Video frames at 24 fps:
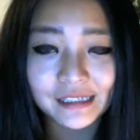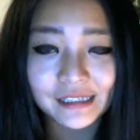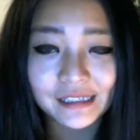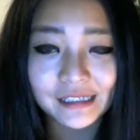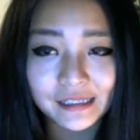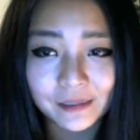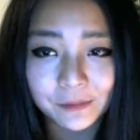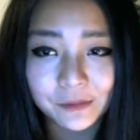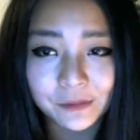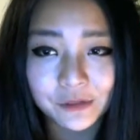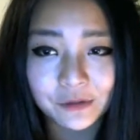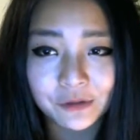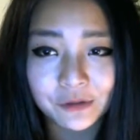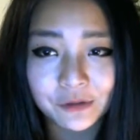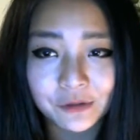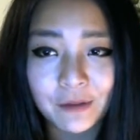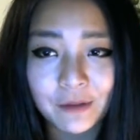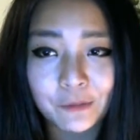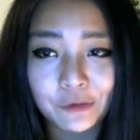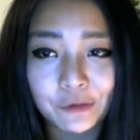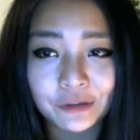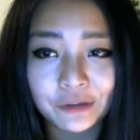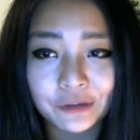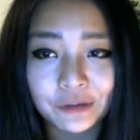
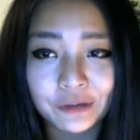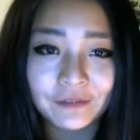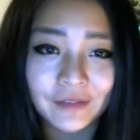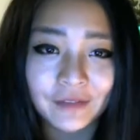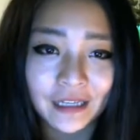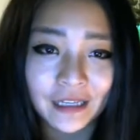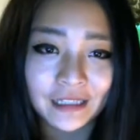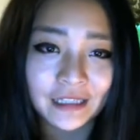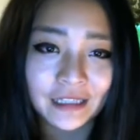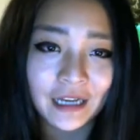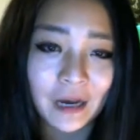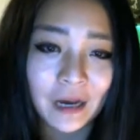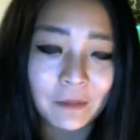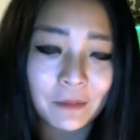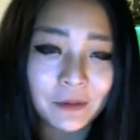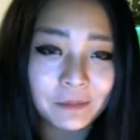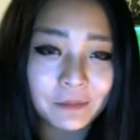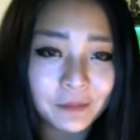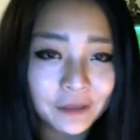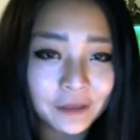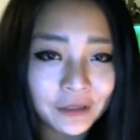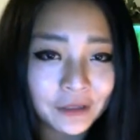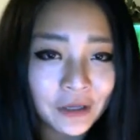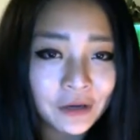subscribe, or leave any comment
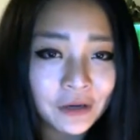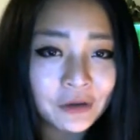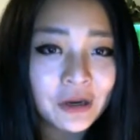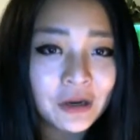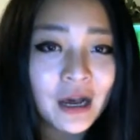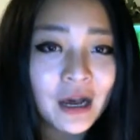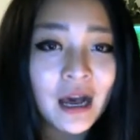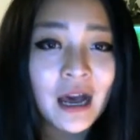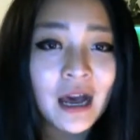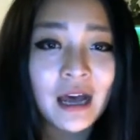below.